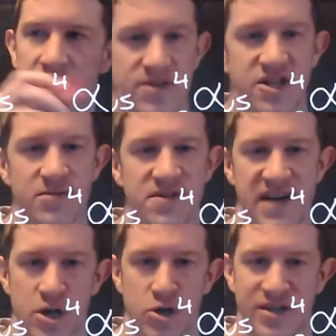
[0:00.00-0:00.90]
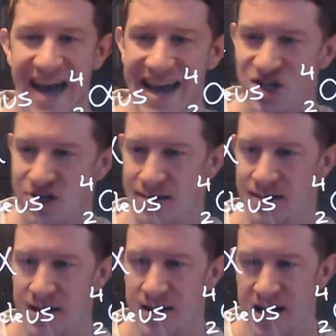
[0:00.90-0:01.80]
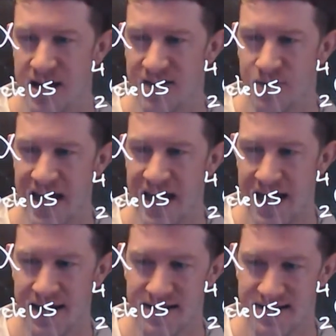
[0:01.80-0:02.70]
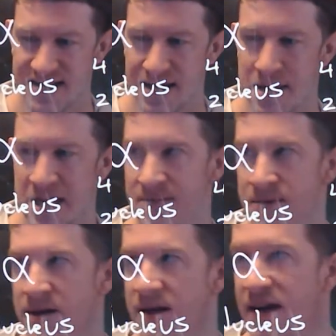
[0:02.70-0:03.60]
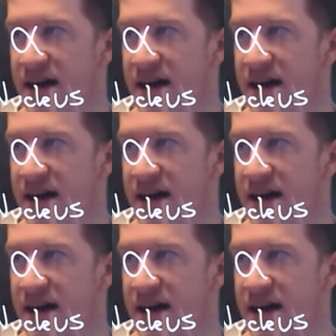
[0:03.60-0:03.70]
So in terms of our notation, if we had some element,